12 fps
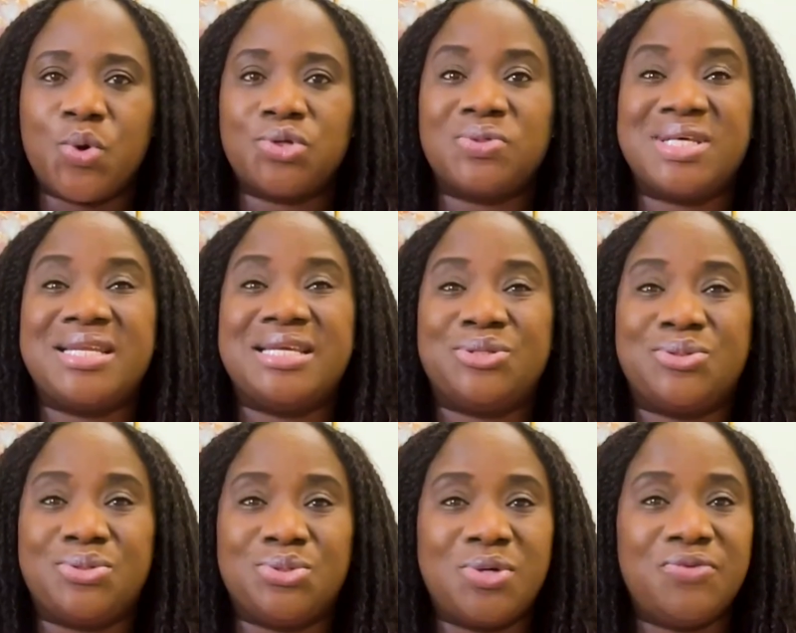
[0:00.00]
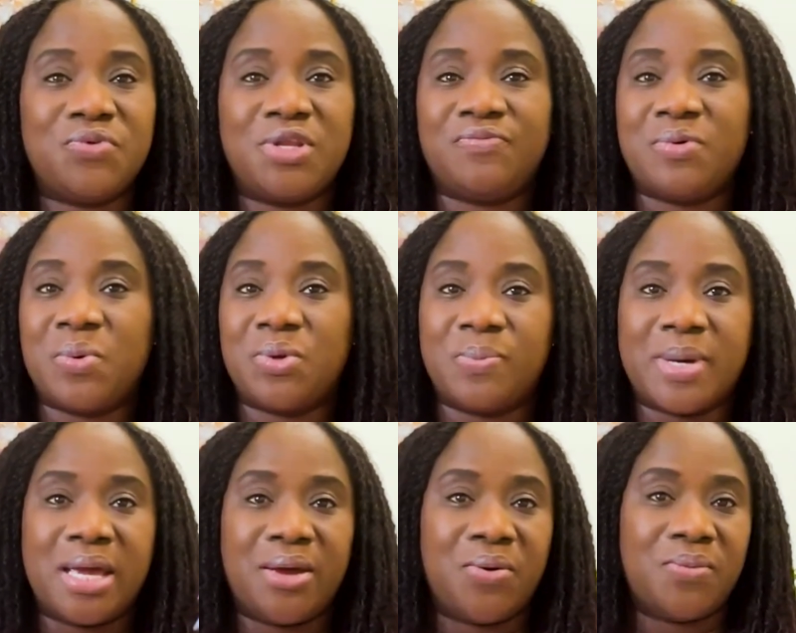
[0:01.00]
What do they need to do? Even if they want to
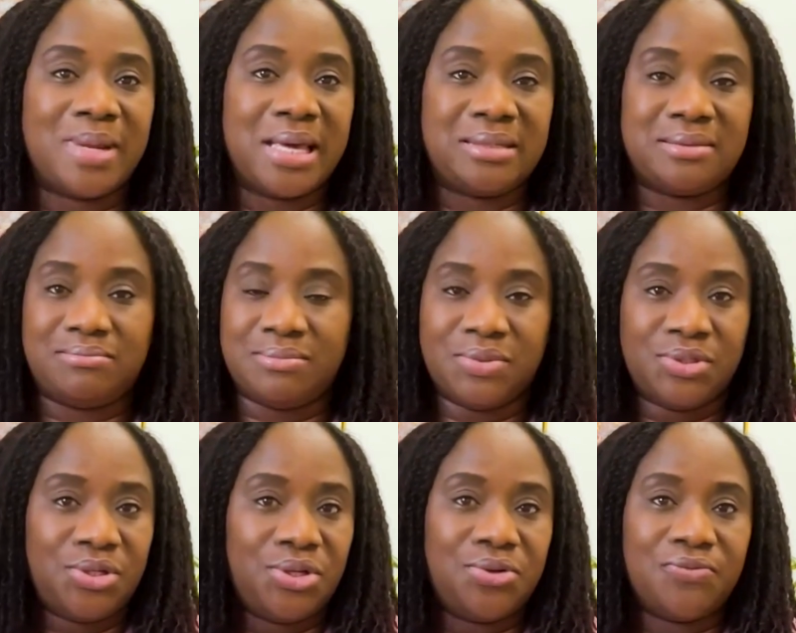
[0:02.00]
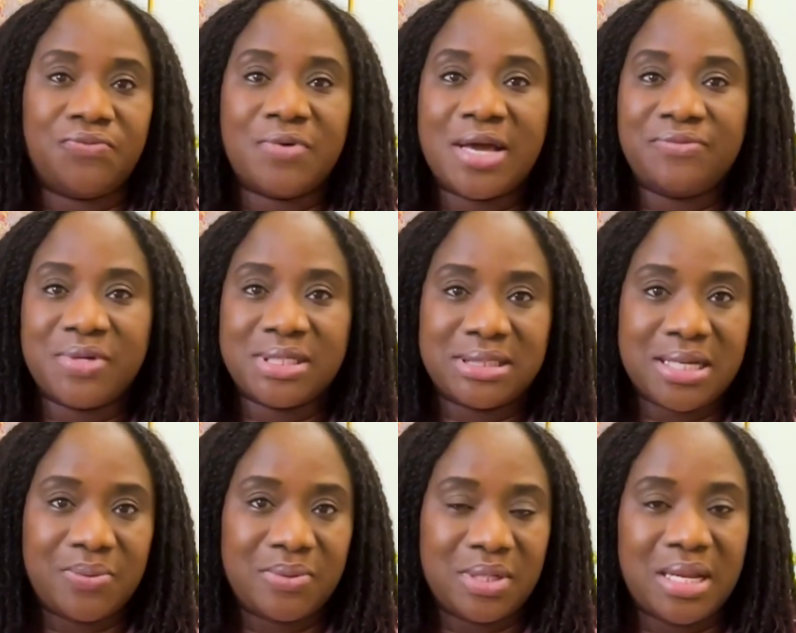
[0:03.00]
buy a home, like 5 years
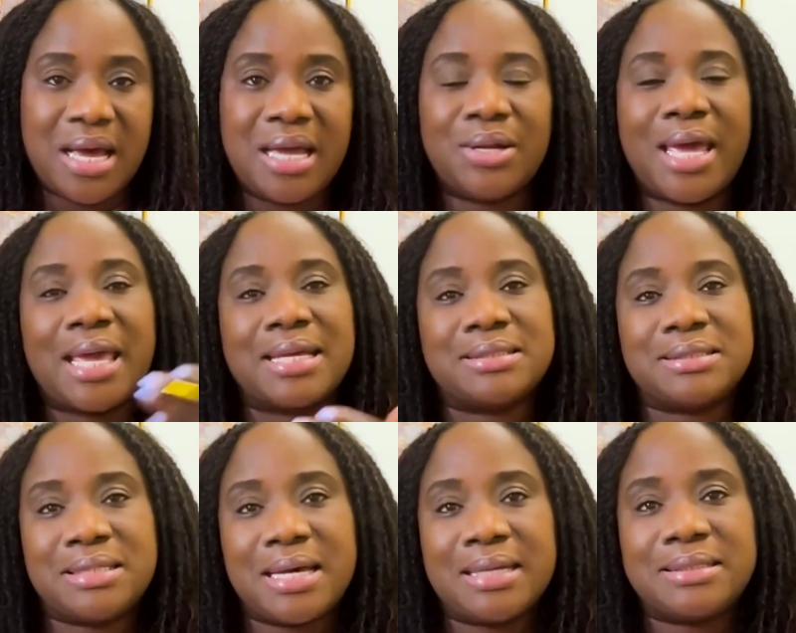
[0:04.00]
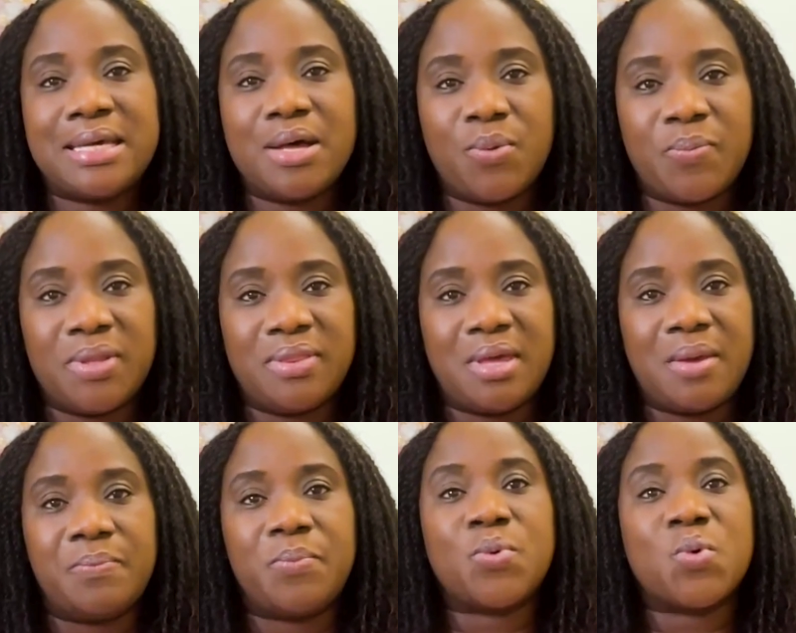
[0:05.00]
down the line, I can start helping
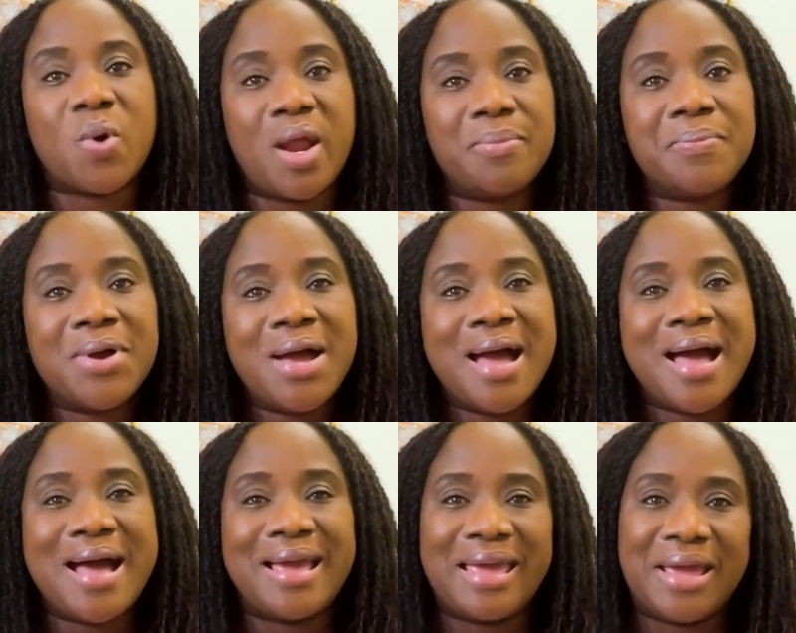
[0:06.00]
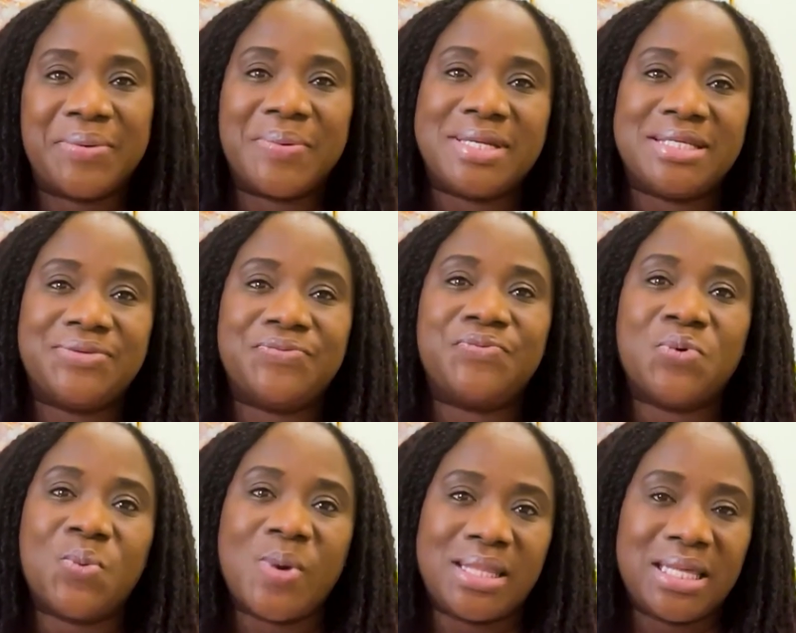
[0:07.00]
them prep and get ready
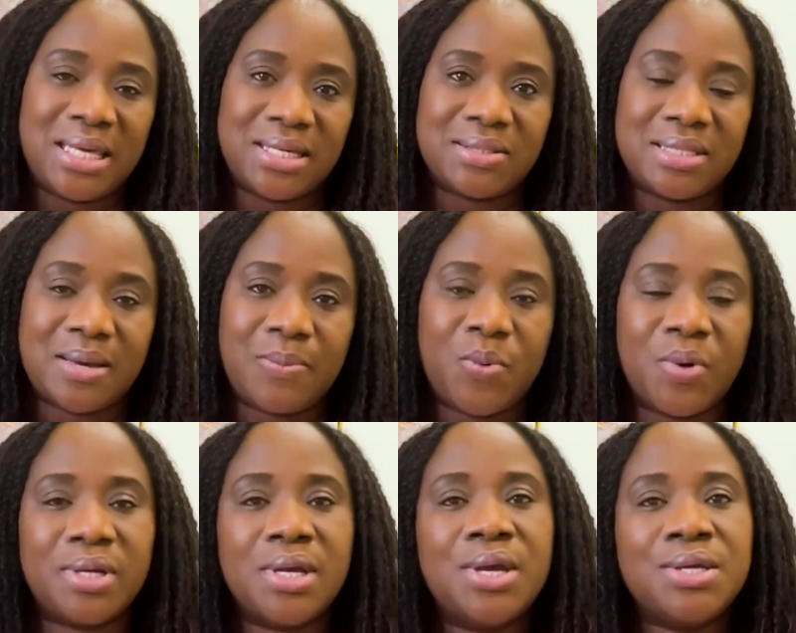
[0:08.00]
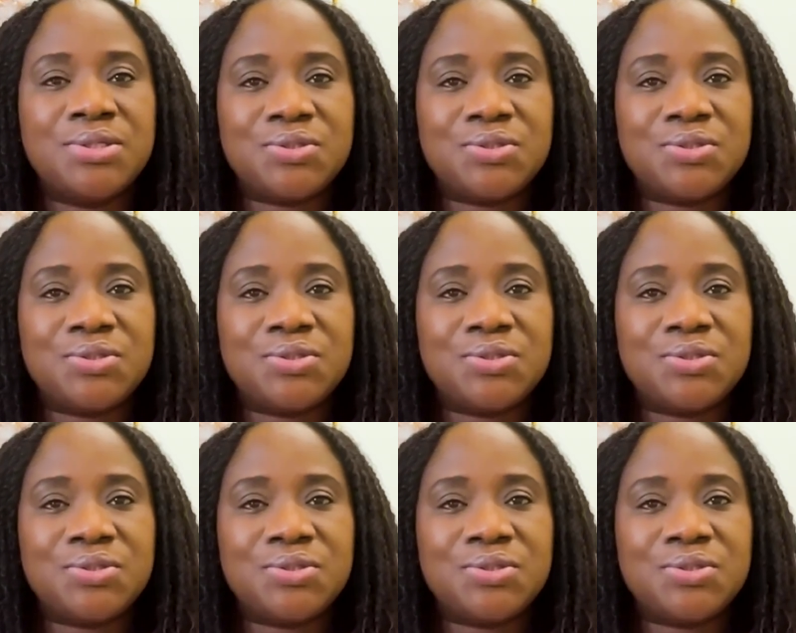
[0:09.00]
for when they get to that point.